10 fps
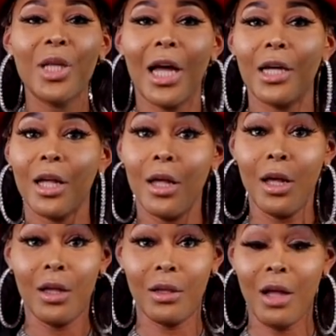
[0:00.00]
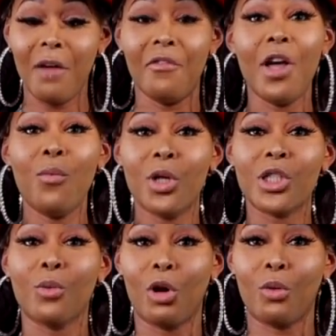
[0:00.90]
We like, Lanvin
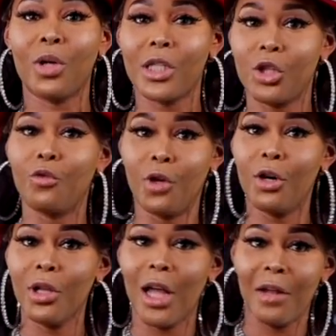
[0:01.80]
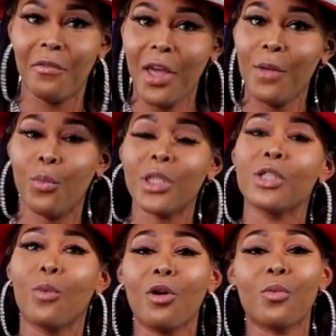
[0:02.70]
wants to work with us. The real Lanvin wants
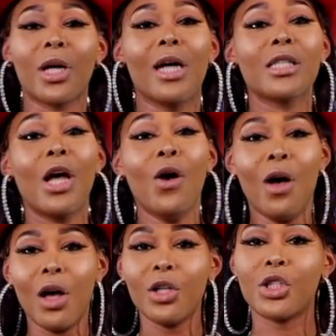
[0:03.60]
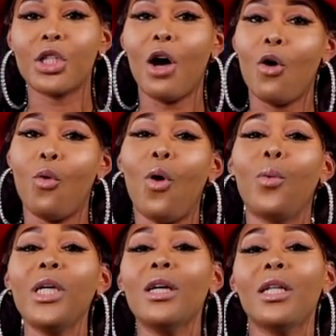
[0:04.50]
to work with us. So
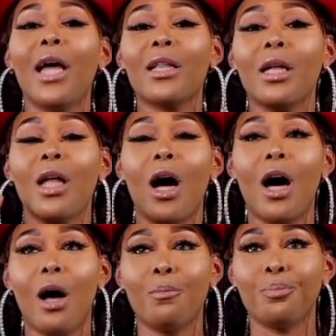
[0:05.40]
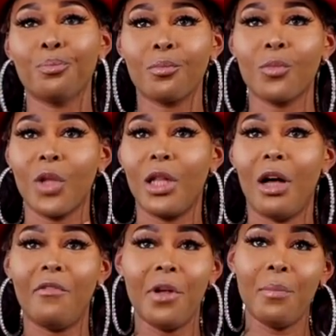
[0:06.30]
we connected
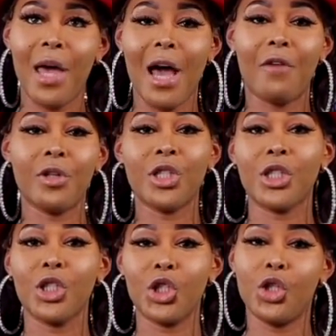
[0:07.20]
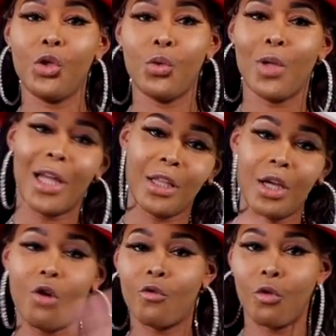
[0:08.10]
Lanvin Paris to like the
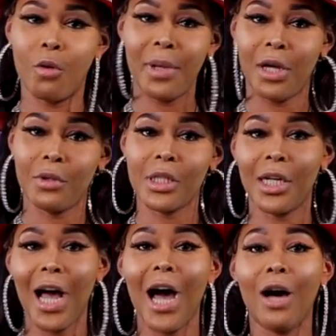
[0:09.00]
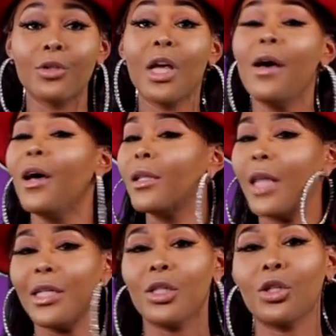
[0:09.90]
overall appearance of the house.
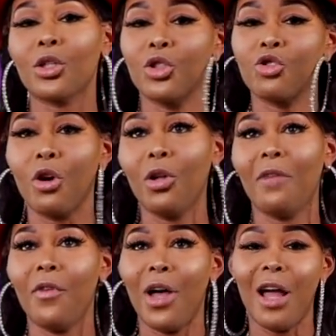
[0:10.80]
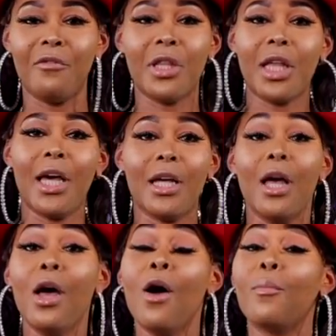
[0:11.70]
They took control of everything
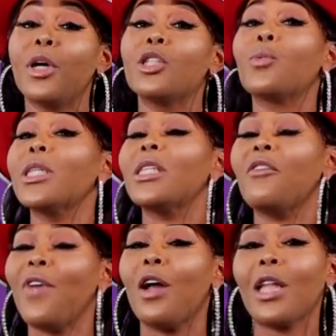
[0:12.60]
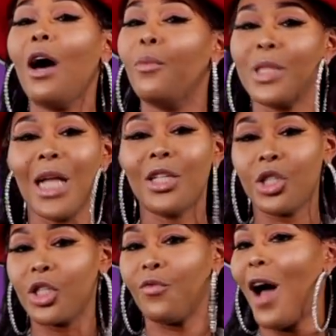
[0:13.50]
because once they found out it was not
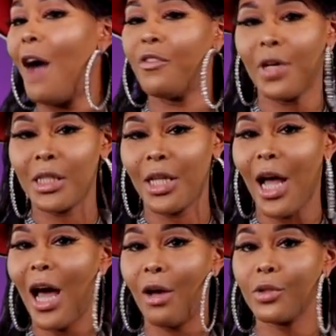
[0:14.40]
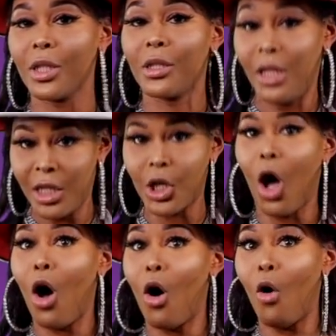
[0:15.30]
just 5 of us in the house, there's a
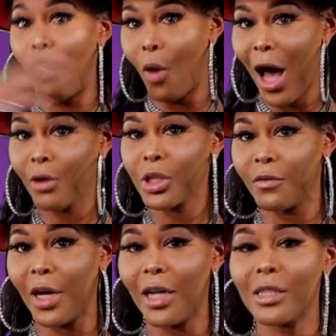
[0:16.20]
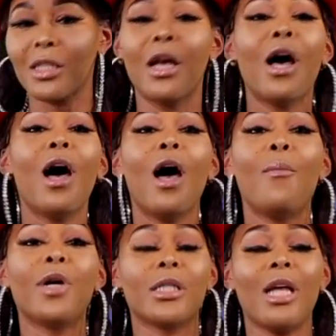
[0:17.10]
whole house of us,
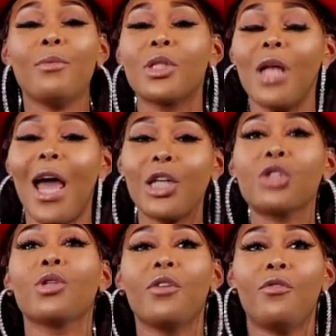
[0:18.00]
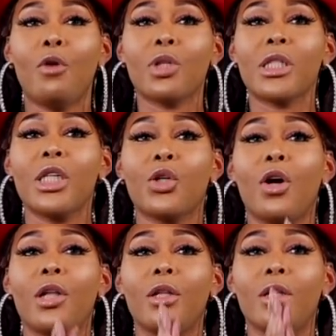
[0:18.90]
because they was actually focusing
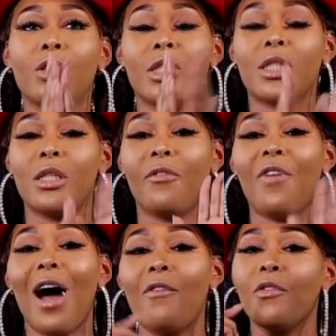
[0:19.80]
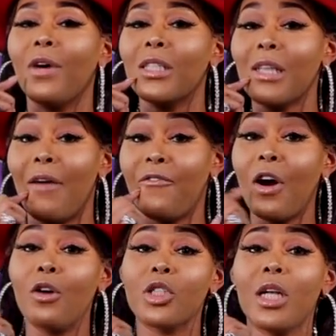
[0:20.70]
on just the 5 of us at
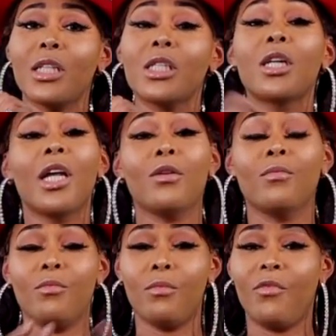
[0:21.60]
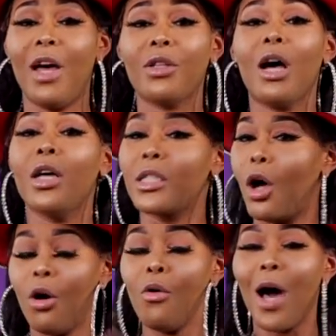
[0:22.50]
first until they found out it's a
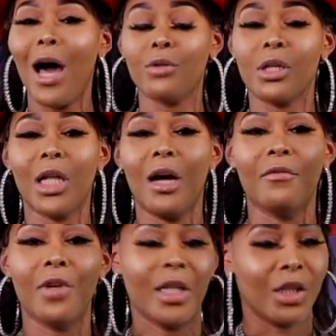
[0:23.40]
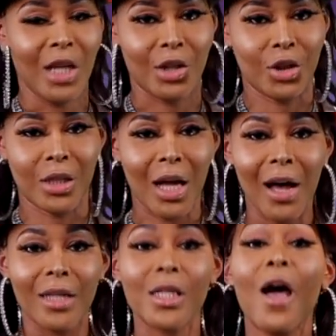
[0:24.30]
whole house of Lanvin, it's not just
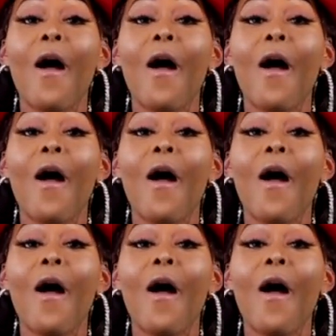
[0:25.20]
us.